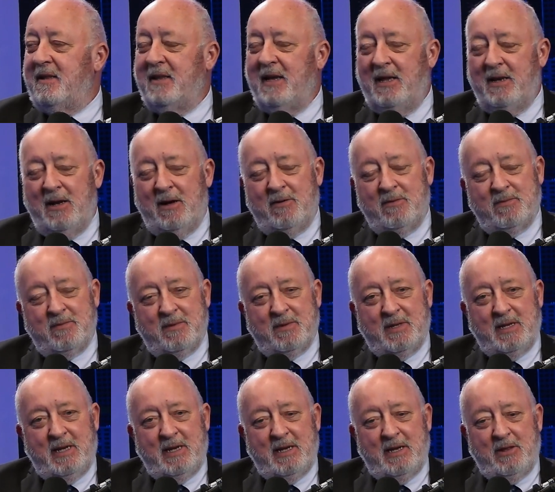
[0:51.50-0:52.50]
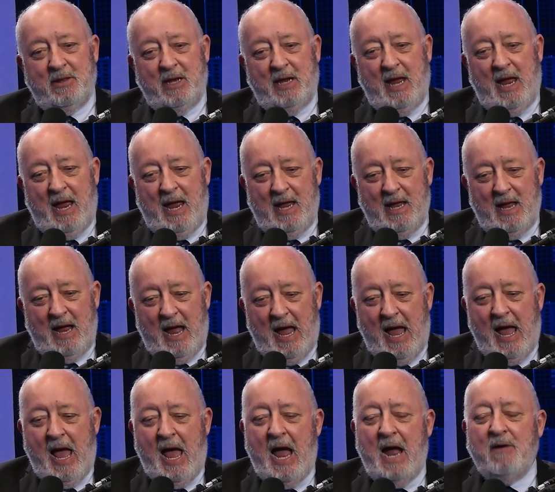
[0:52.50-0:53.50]
They don't, the, the a
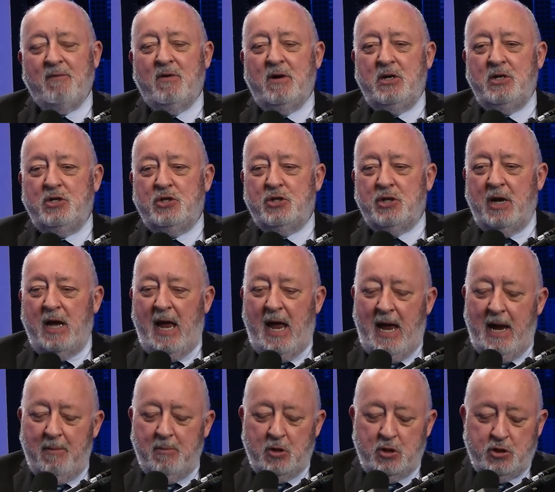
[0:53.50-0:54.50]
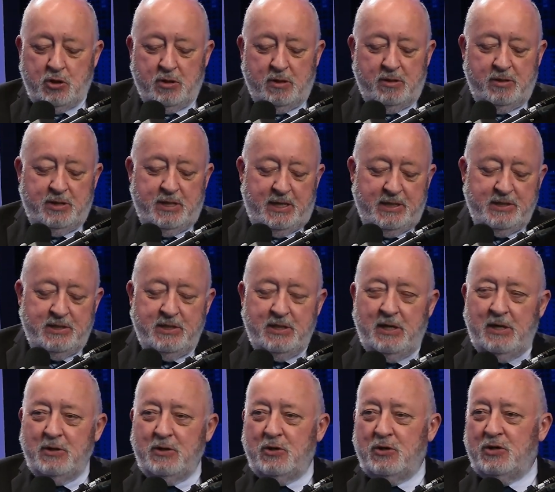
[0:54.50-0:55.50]
average amateur doesn't
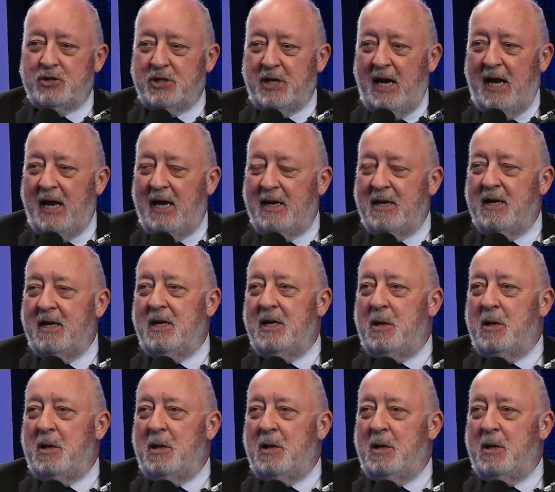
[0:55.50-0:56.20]
understand,